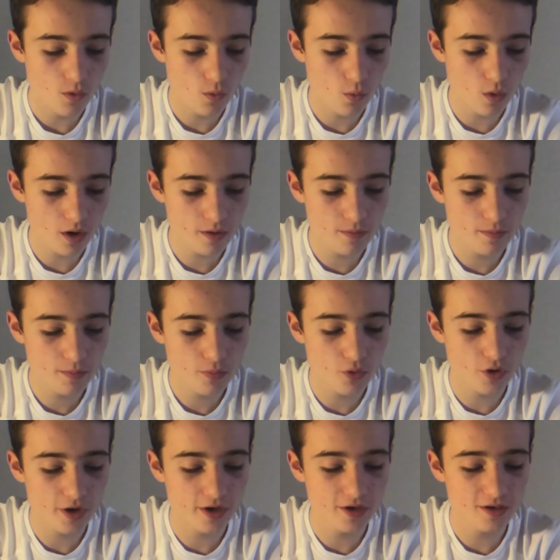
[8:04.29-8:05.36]

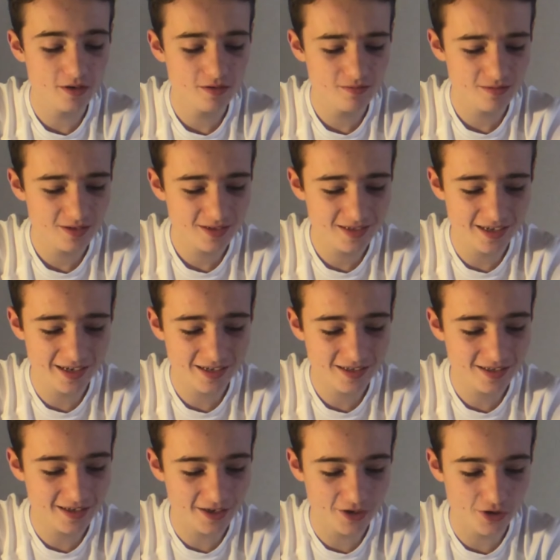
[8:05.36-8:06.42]

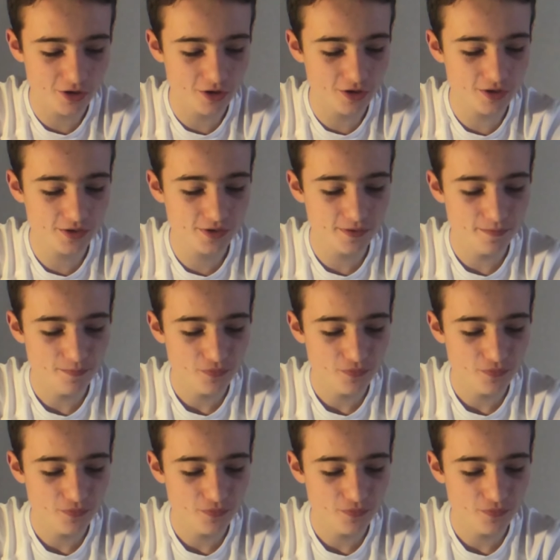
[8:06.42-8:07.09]
1.6 gigahertz